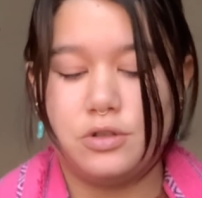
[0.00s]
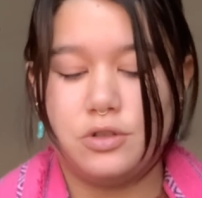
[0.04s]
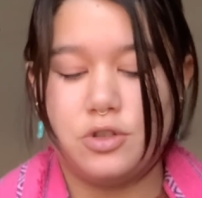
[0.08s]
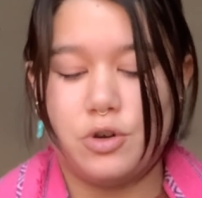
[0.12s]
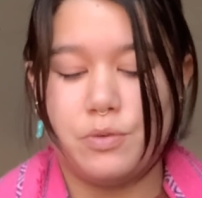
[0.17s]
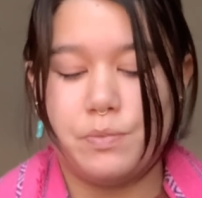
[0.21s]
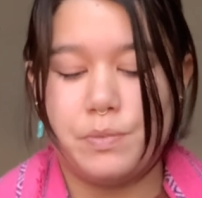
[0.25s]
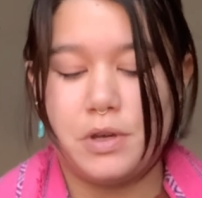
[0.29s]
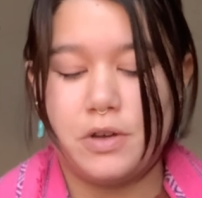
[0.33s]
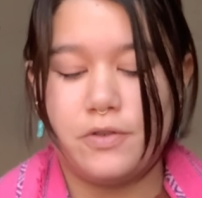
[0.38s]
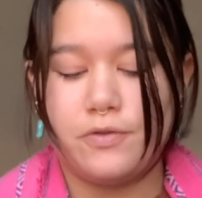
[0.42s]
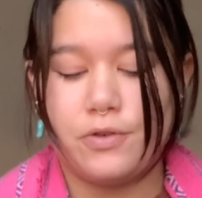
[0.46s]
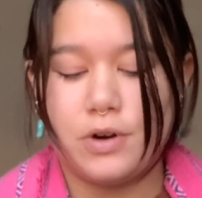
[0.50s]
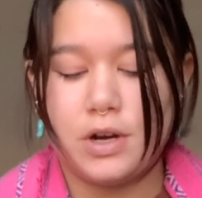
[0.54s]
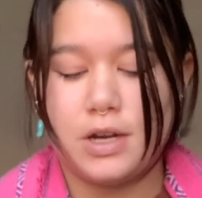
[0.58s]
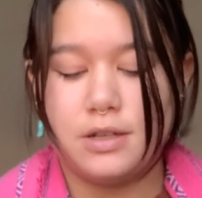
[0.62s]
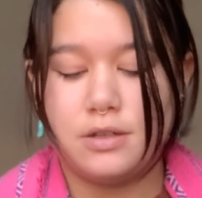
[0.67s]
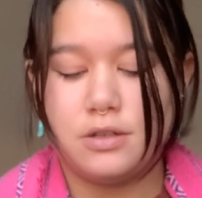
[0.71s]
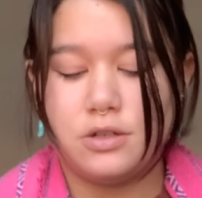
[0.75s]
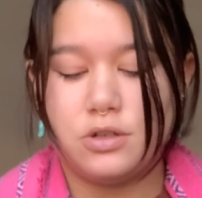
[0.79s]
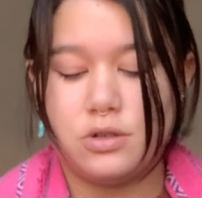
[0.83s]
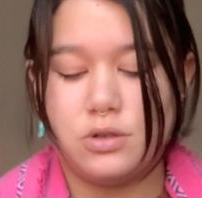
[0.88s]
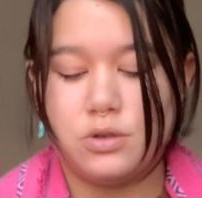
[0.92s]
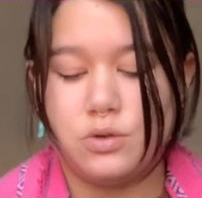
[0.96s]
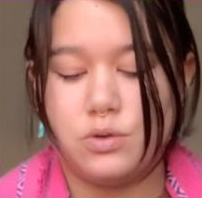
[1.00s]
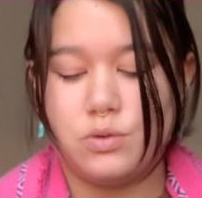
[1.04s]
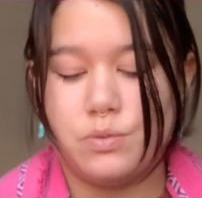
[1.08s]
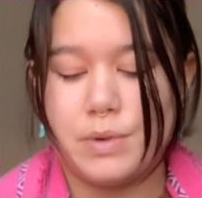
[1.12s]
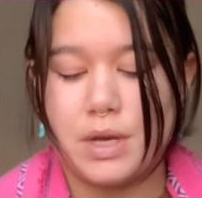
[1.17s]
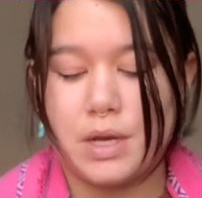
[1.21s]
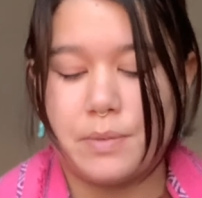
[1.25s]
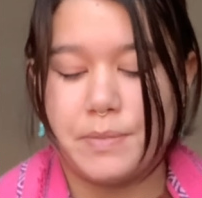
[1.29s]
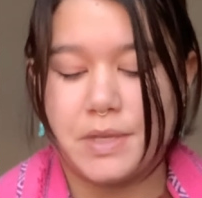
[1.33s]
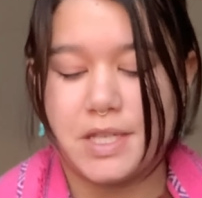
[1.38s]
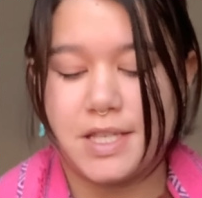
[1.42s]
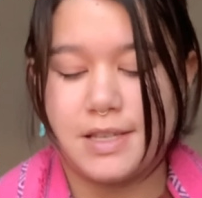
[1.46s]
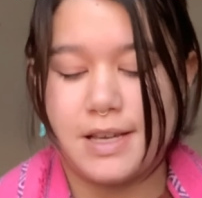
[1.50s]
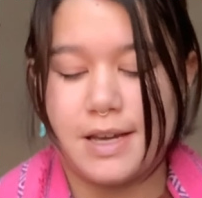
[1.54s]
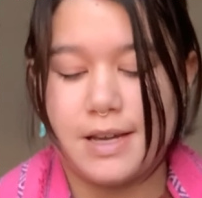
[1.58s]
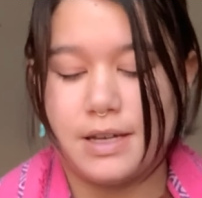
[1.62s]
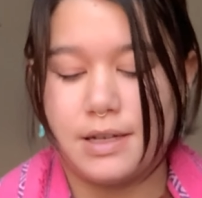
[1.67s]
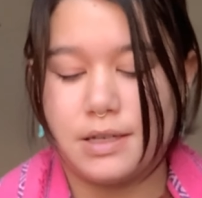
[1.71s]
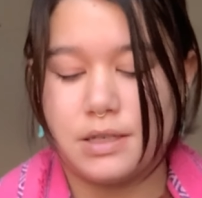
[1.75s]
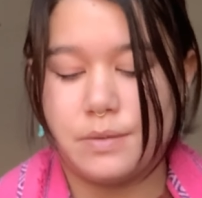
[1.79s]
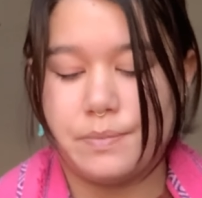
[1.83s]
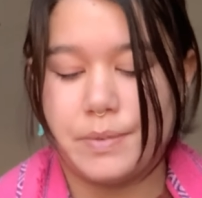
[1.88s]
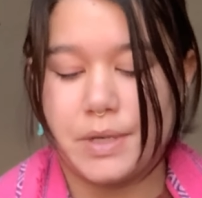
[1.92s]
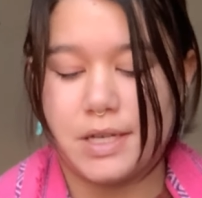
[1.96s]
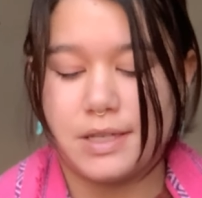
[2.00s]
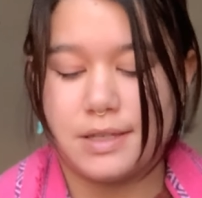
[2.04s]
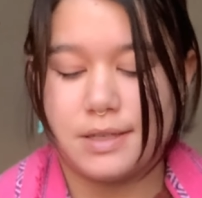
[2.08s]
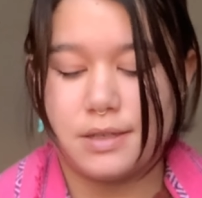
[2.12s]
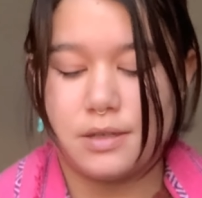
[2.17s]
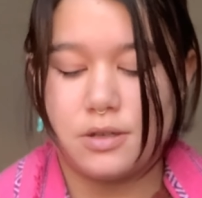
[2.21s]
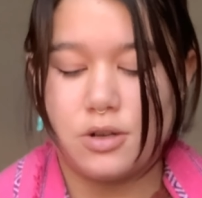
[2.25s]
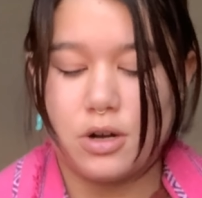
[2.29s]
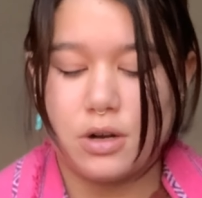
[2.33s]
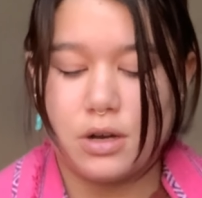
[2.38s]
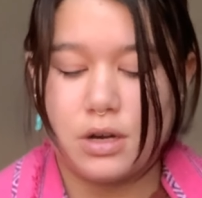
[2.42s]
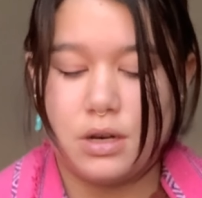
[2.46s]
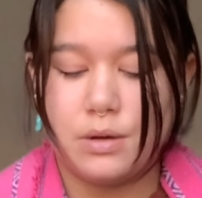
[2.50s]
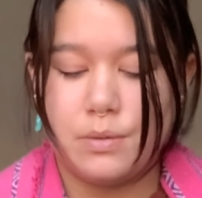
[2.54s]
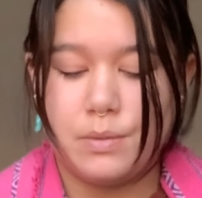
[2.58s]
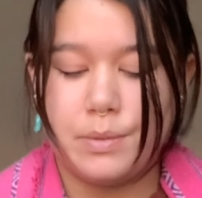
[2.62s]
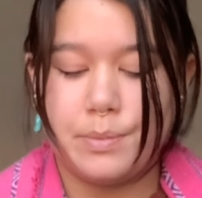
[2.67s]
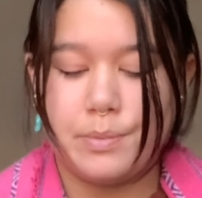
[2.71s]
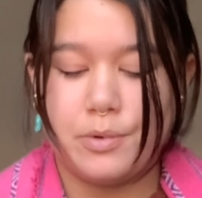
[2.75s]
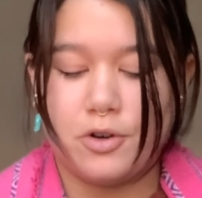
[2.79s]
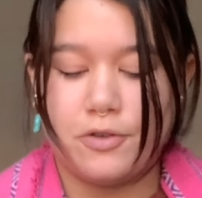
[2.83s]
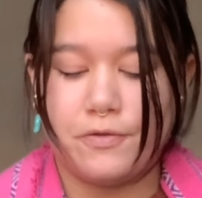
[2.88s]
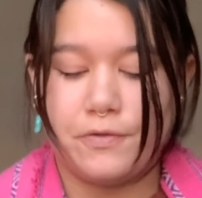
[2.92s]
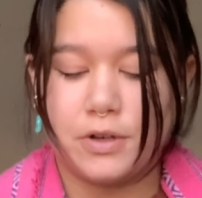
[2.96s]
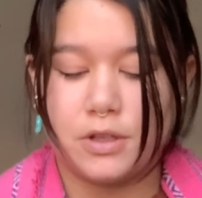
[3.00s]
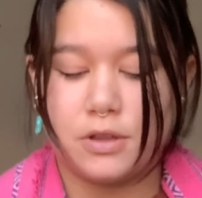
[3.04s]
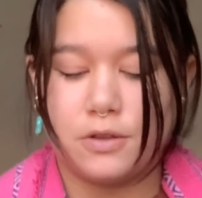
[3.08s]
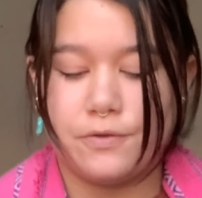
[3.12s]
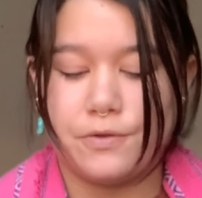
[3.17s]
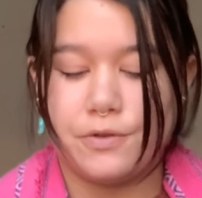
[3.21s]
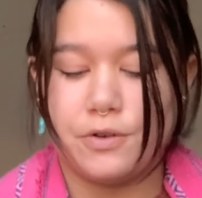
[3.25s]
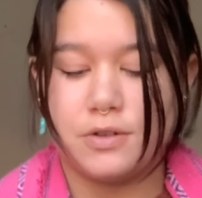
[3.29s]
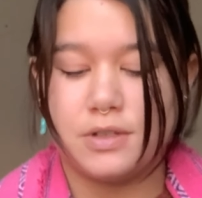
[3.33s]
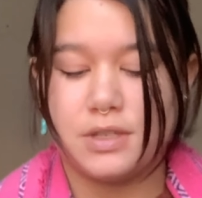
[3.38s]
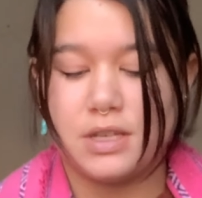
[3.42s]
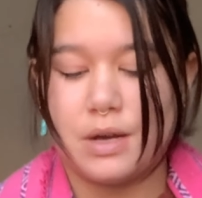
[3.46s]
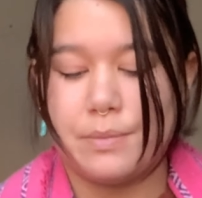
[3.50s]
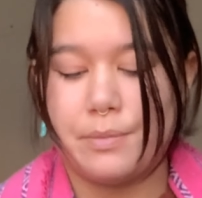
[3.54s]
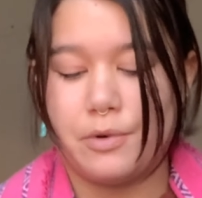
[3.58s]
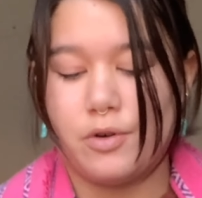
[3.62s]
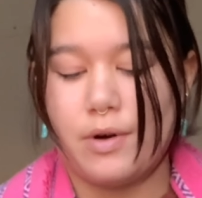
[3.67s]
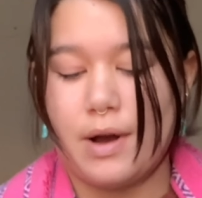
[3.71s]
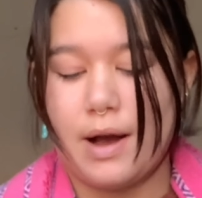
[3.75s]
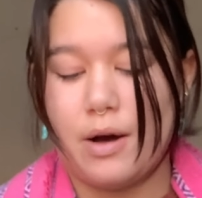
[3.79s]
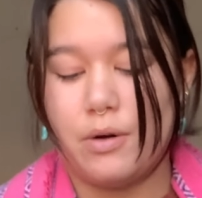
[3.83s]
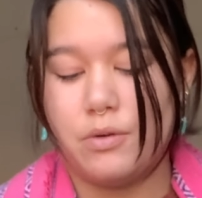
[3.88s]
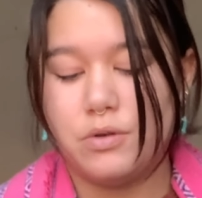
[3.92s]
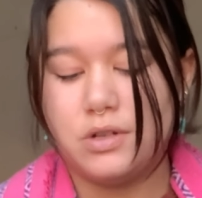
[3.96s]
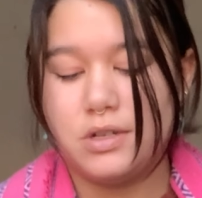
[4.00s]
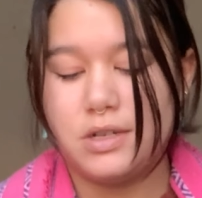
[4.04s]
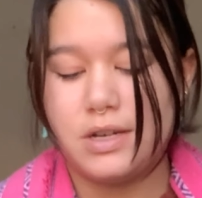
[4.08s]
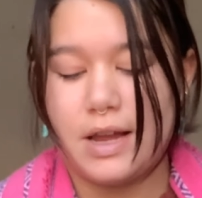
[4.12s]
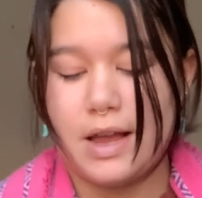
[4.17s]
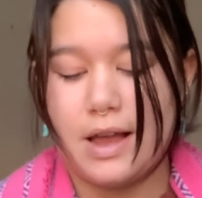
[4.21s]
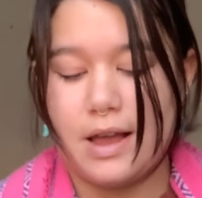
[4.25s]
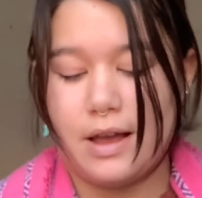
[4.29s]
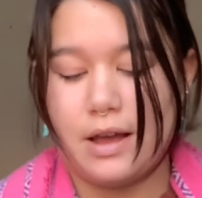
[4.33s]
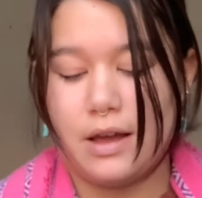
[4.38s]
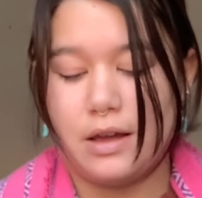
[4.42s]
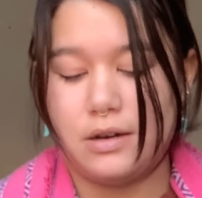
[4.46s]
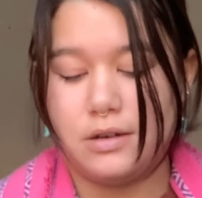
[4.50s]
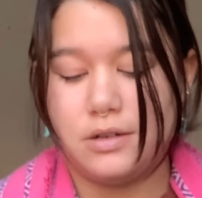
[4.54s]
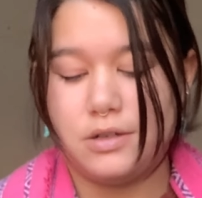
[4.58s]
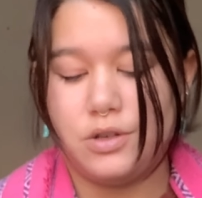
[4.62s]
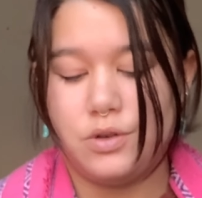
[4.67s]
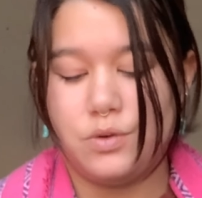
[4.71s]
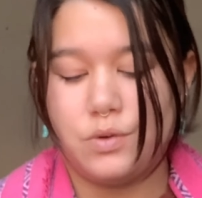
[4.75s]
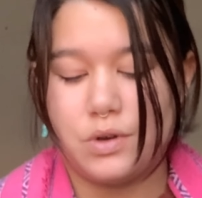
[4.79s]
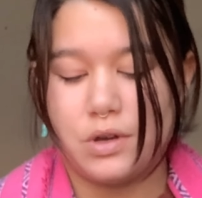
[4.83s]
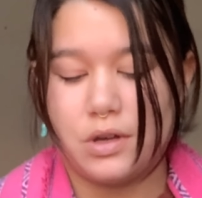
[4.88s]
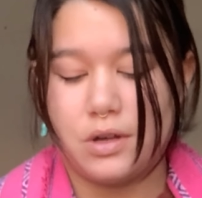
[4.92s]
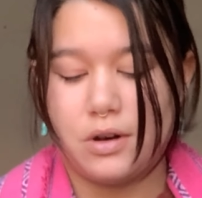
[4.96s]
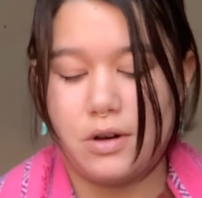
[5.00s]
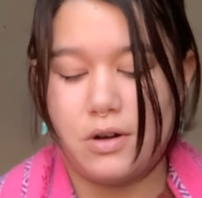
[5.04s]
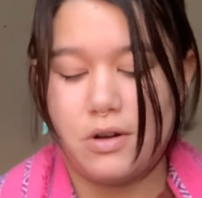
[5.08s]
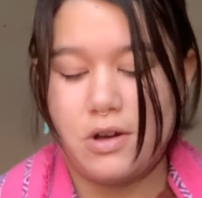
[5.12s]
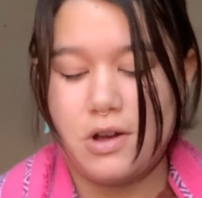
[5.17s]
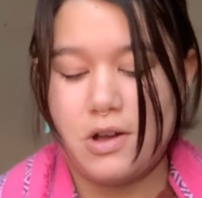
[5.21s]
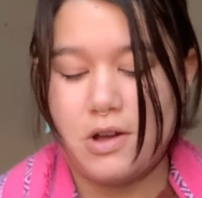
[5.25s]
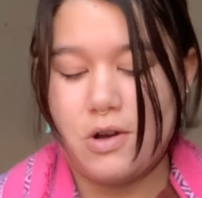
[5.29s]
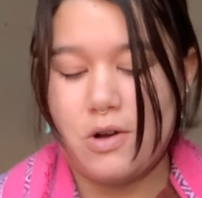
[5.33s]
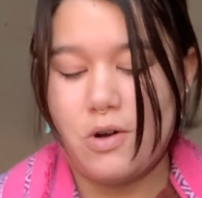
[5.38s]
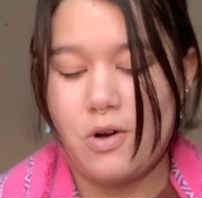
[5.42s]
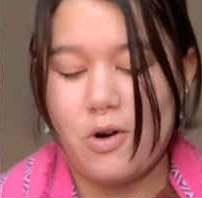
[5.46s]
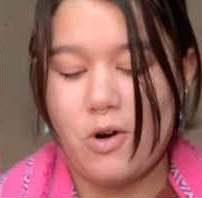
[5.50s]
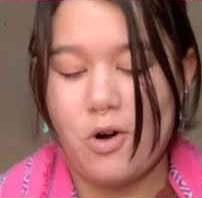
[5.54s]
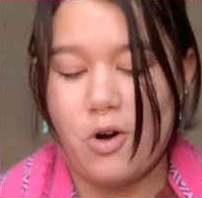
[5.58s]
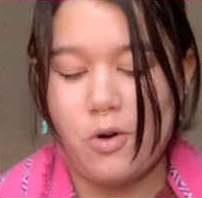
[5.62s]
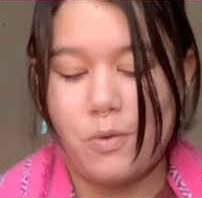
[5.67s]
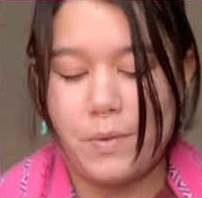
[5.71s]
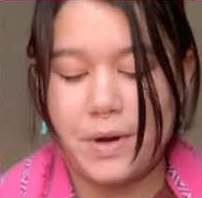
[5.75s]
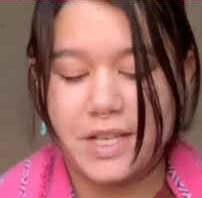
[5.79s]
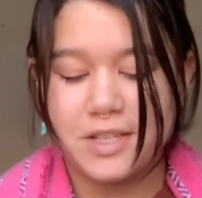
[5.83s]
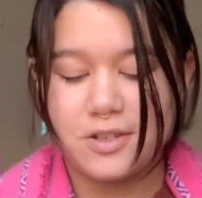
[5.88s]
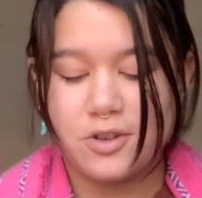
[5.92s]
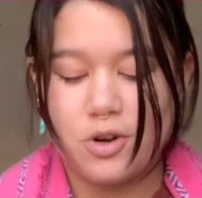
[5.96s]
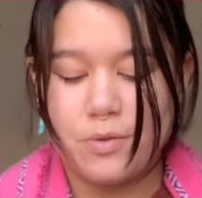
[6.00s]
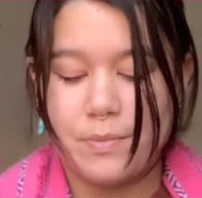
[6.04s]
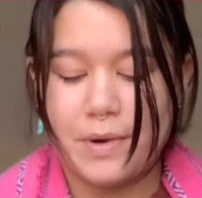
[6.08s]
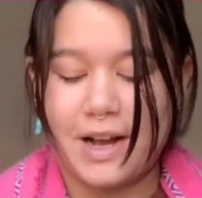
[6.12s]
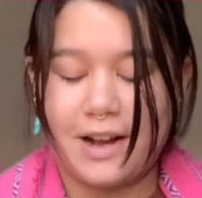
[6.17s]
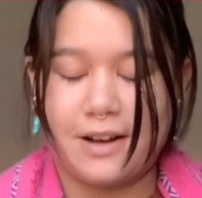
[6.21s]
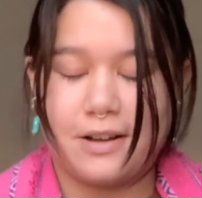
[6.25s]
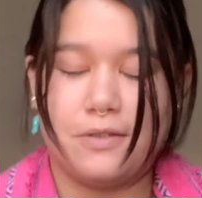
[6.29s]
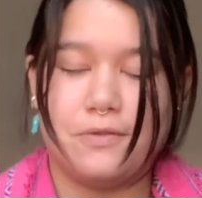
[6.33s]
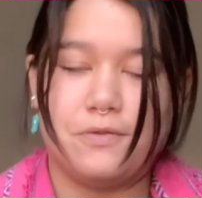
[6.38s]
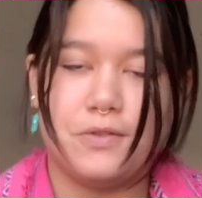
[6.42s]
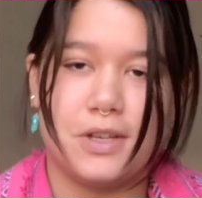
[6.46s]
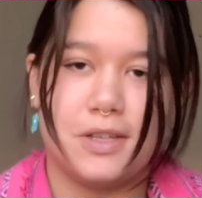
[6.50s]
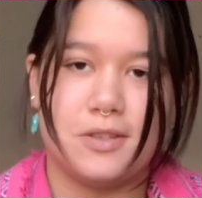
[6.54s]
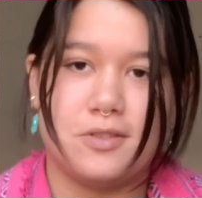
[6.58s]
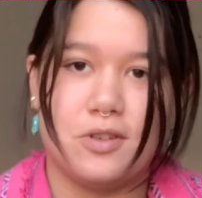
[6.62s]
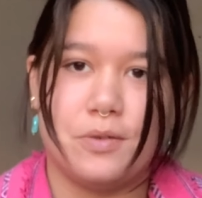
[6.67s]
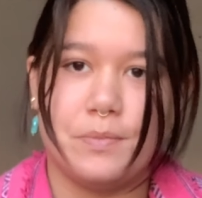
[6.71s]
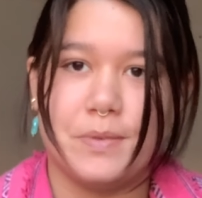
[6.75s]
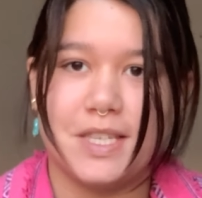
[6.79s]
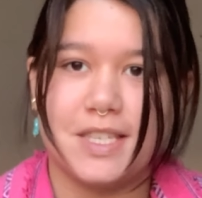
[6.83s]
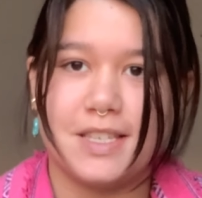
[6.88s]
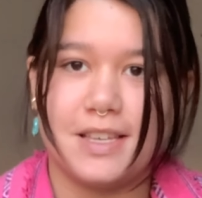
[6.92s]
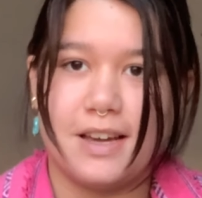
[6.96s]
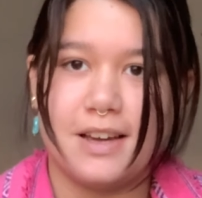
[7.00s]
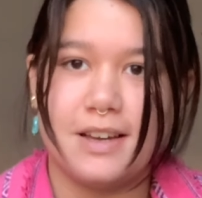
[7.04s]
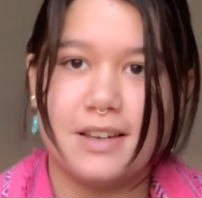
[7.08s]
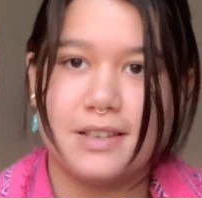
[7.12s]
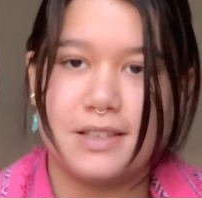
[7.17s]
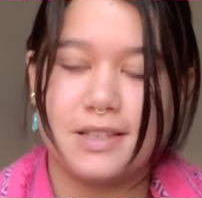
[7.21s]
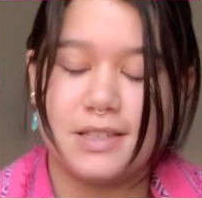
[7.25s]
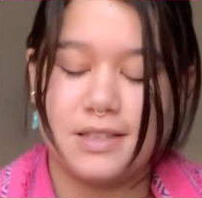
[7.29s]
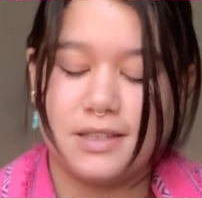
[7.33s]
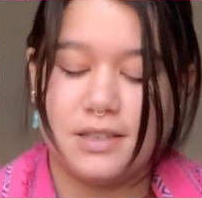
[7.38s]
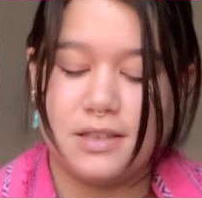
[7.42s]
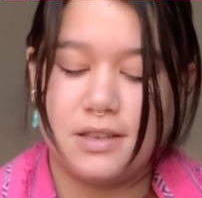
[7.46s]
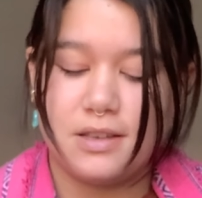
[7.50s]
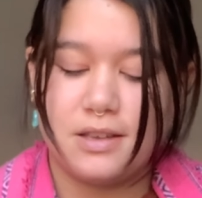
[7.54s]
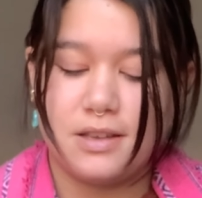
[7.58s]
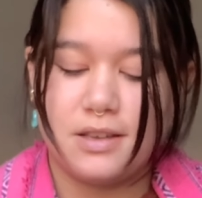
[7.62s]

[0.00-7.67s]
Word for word: Don't be afraid to make mistakes because it's not going to be perfect the first time around, and you can always go back and fix your mistakes,